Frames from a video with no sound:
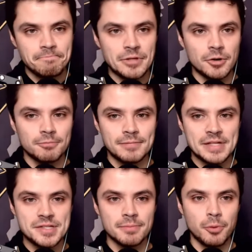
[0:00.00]
you know,
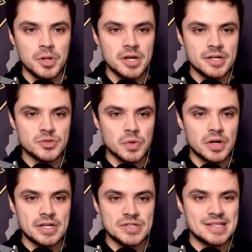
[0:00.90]
at some point it is what
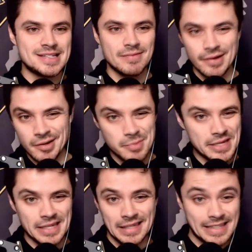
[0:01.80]
it is. He's never going to
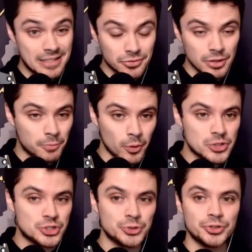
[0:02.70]
be an elite
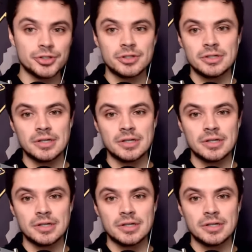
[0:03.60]
three-point shooter.